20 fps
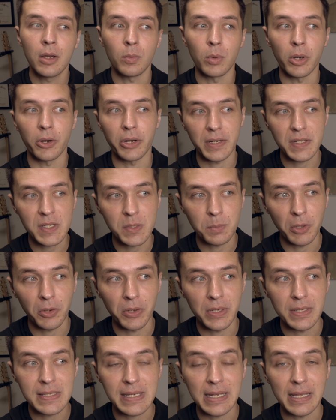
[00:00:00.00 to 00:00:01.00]
We're
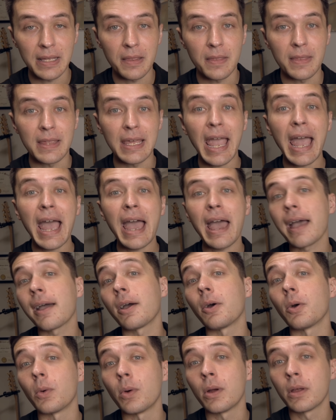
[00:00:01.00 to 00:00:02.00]
experiencing the
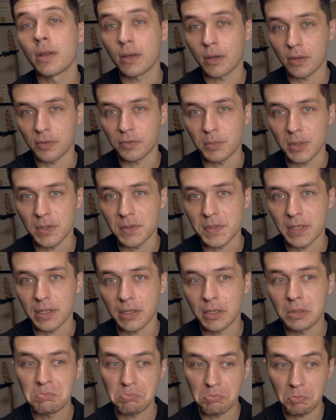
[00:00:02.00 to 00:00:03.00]
how of
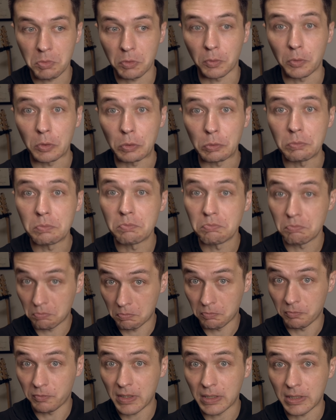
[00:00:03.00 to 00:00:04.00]
music through
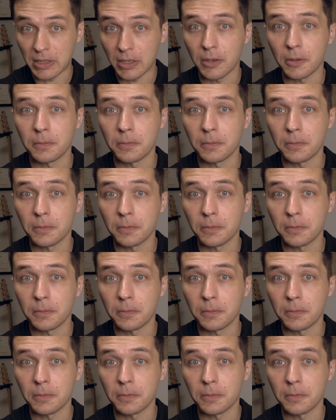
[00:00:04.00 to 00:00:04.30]
video.